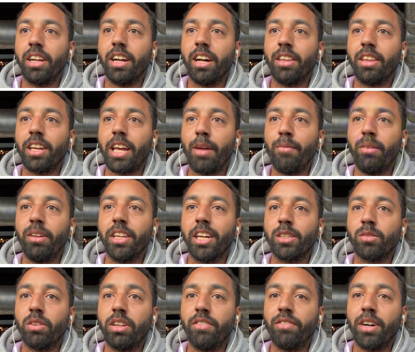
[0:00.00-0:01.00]
Yeah, they gave me
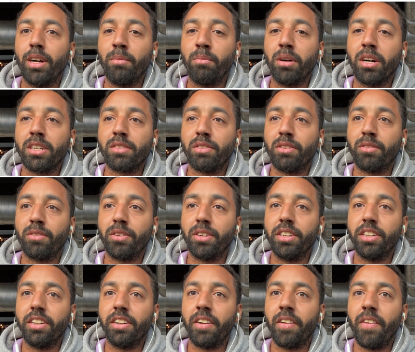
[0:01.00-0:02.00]
$25 for
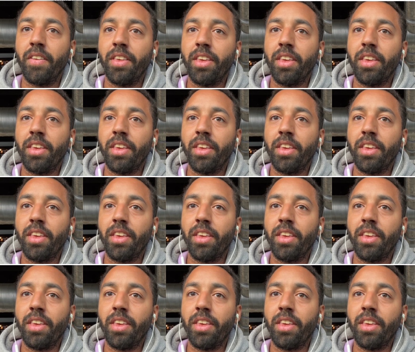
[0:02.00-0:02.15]
free.